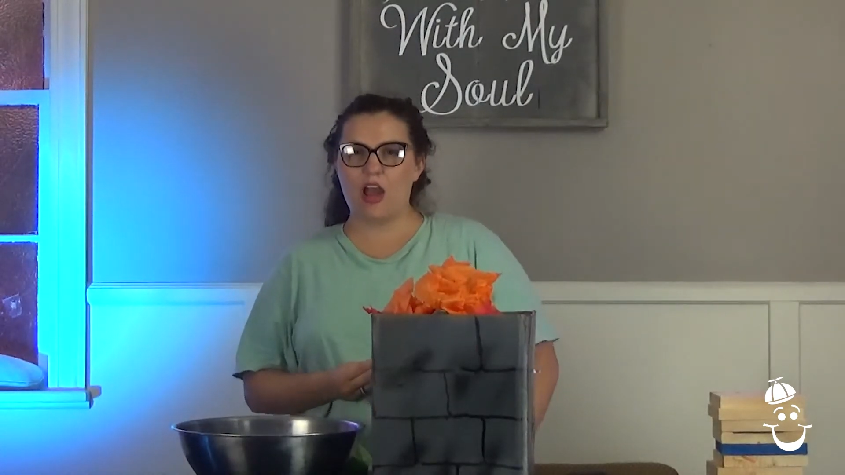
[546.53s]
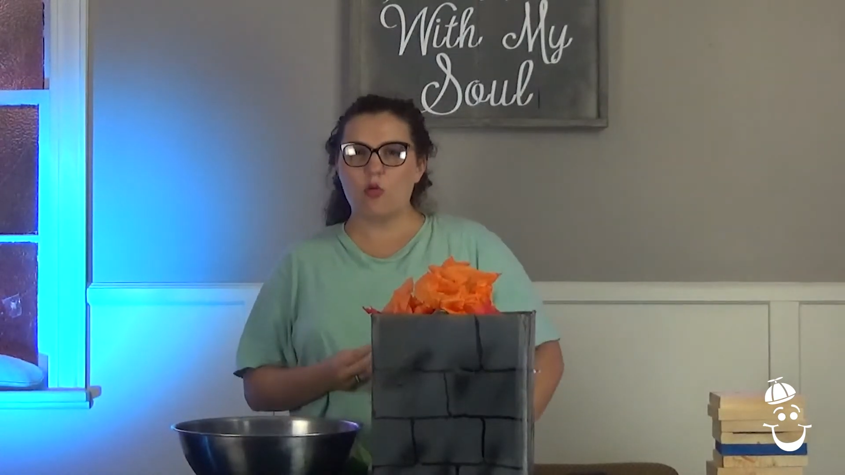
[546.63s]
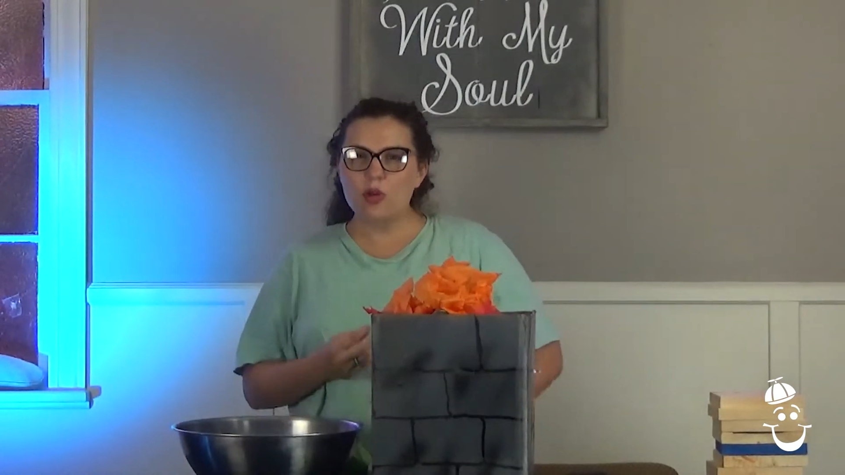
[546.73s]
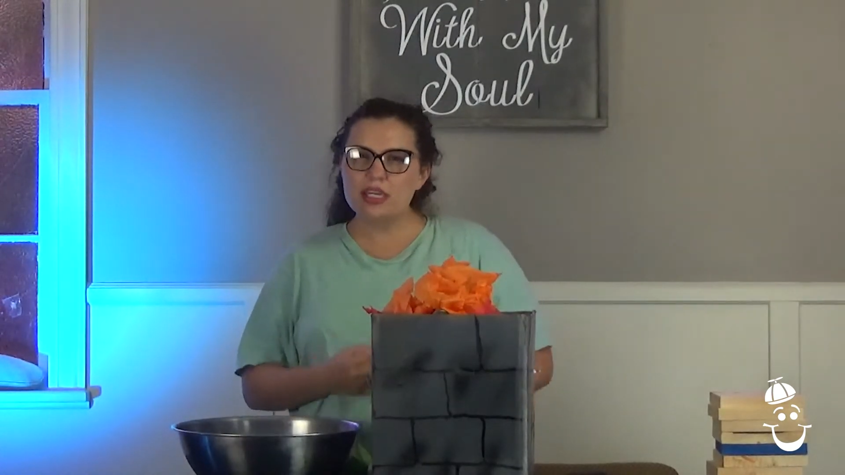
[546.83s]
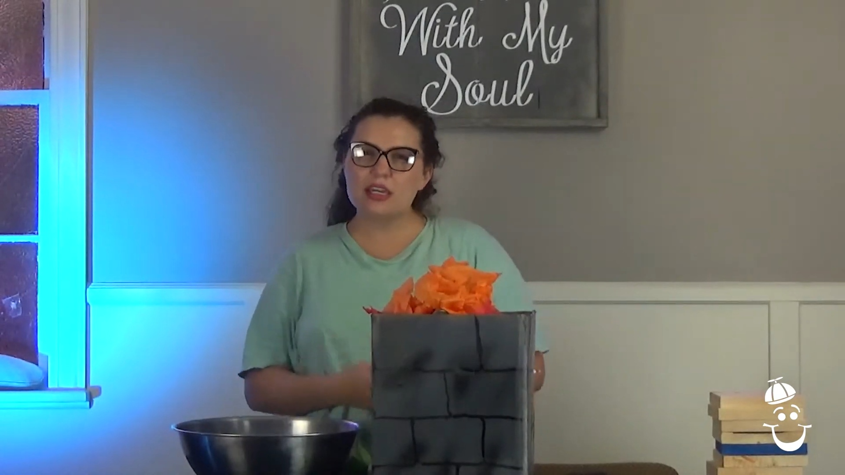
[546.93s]

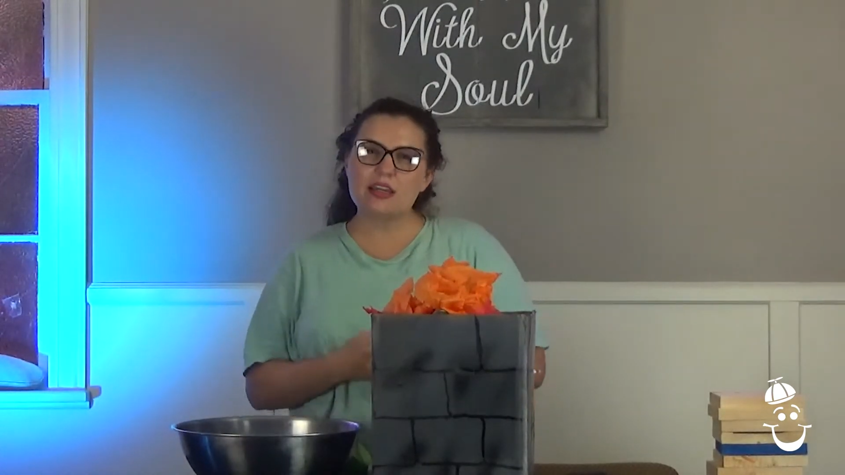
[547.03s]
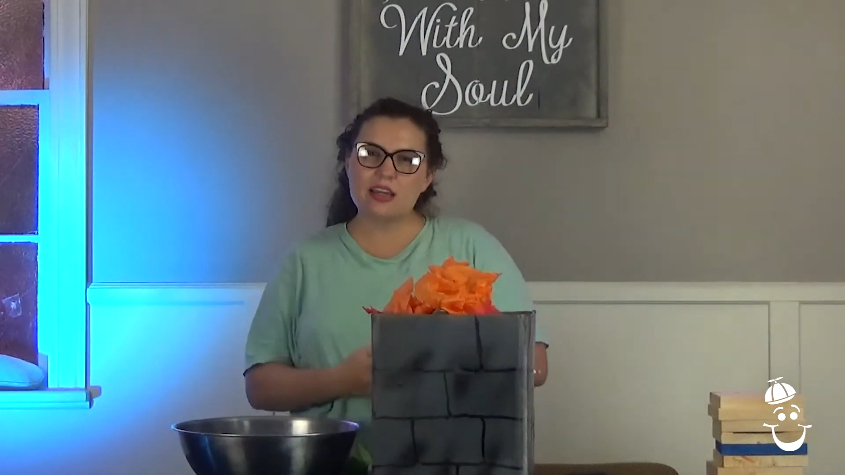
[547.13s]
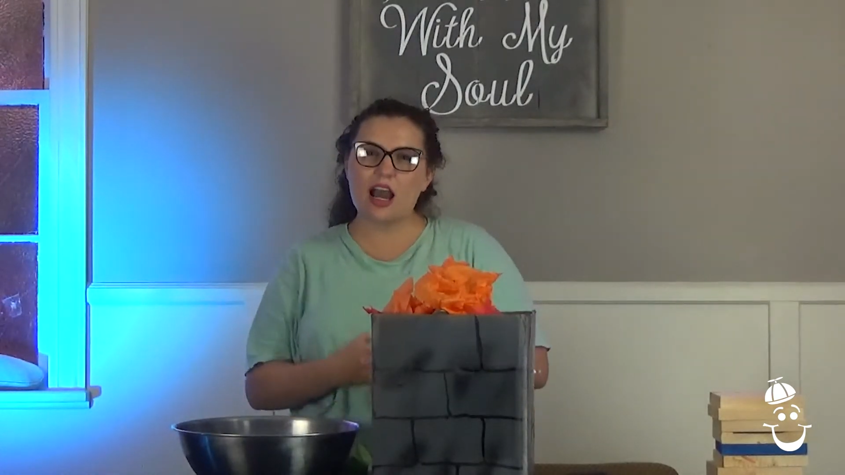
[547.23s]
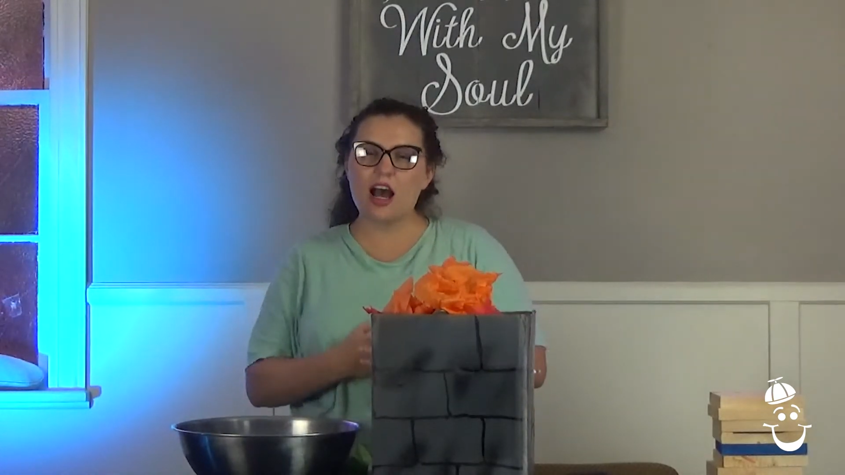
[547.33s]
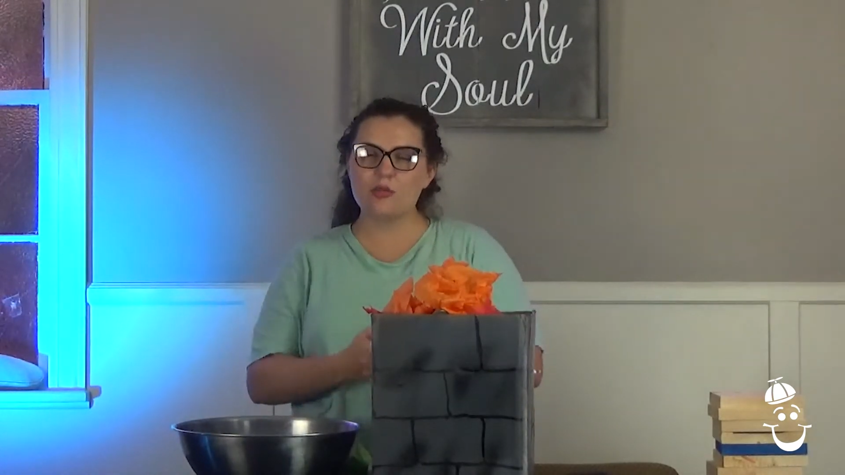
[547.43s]
We can
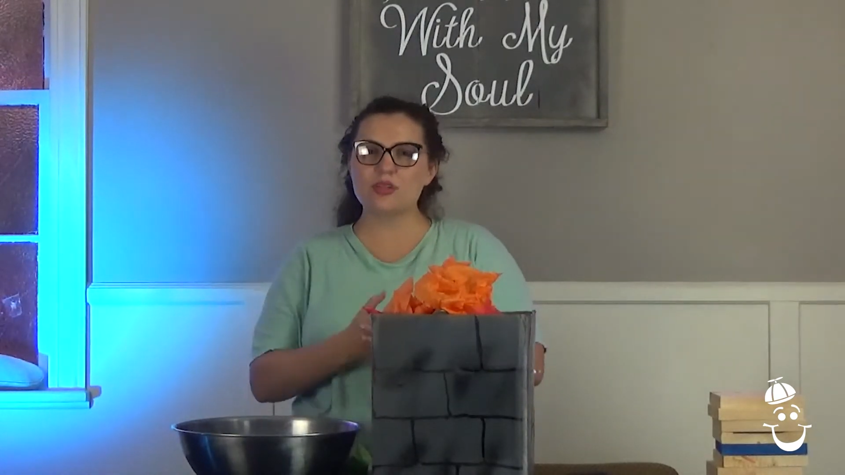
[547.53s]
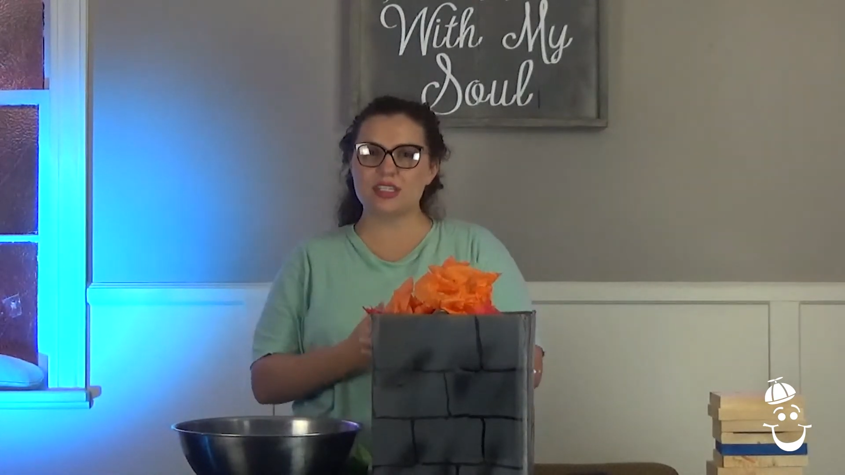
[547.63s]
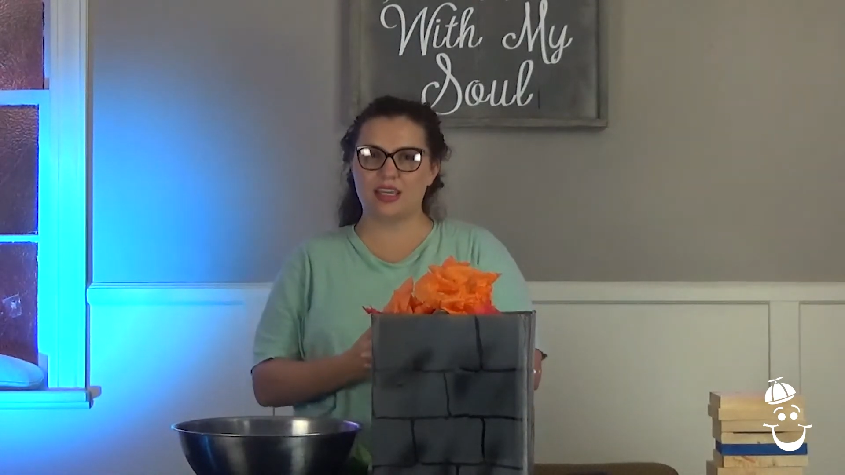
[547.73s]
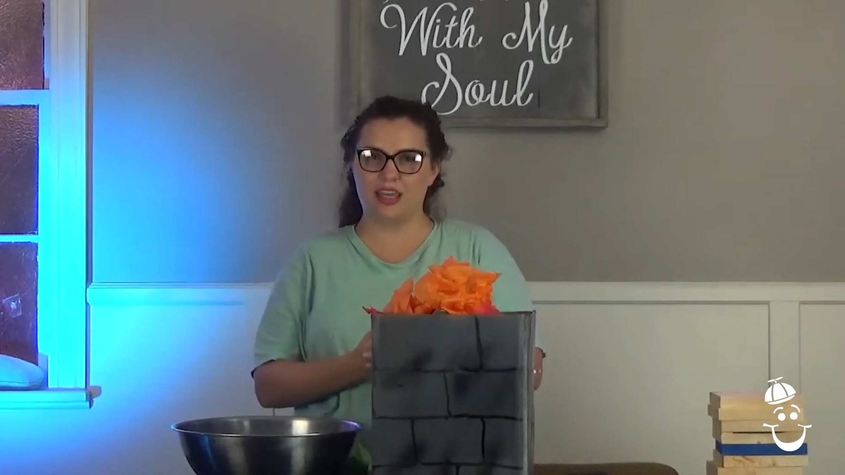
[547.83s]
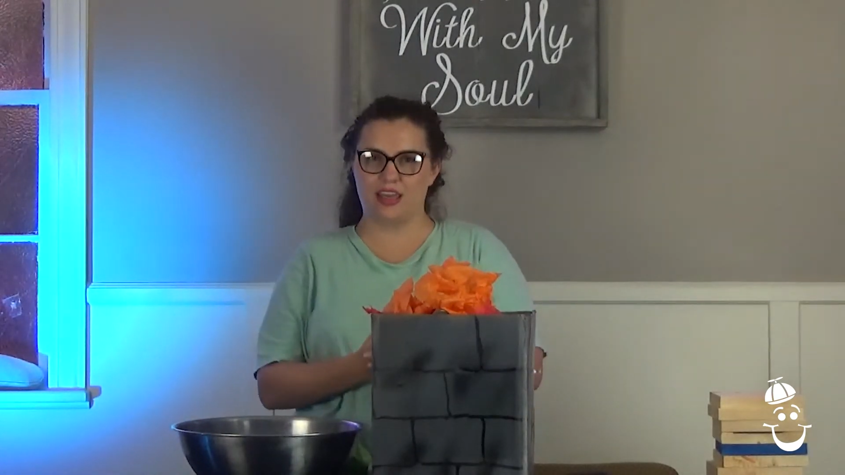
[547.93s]
come
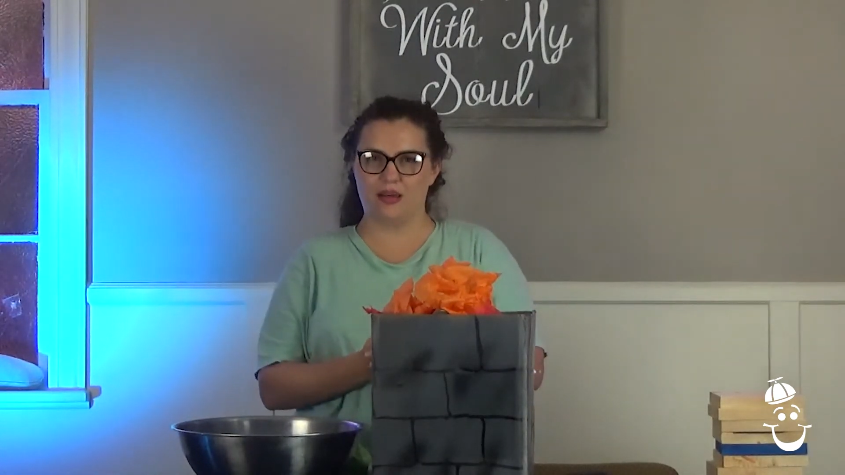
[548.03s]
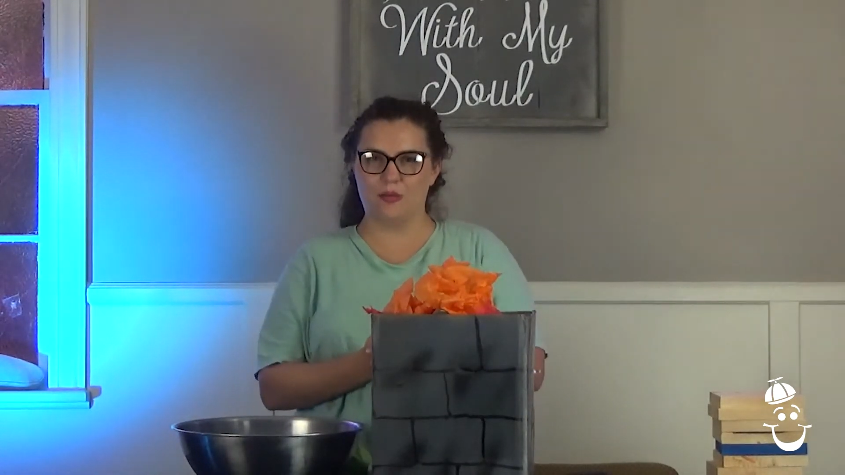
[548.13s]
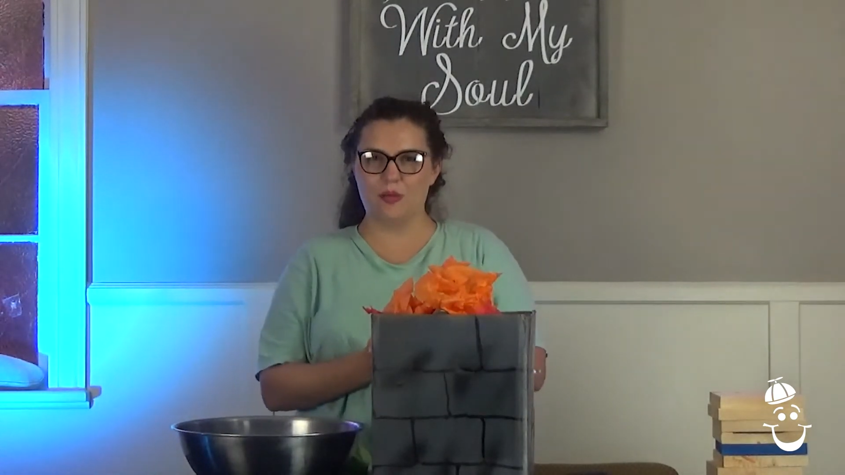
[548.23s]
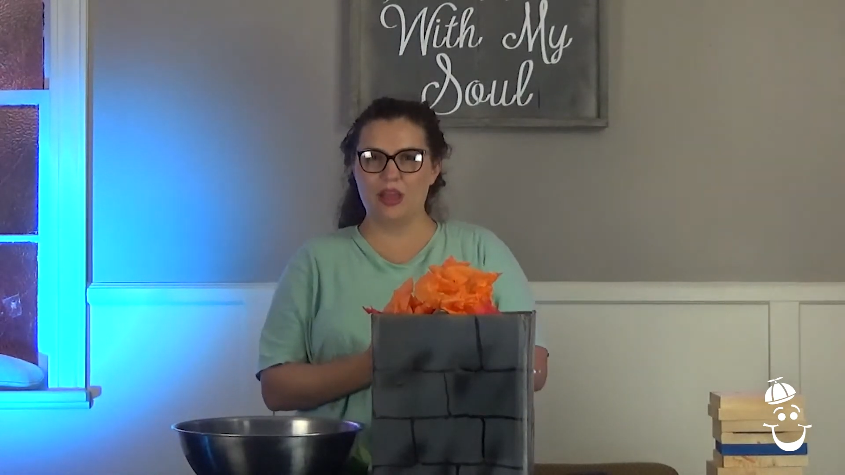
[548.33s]
to him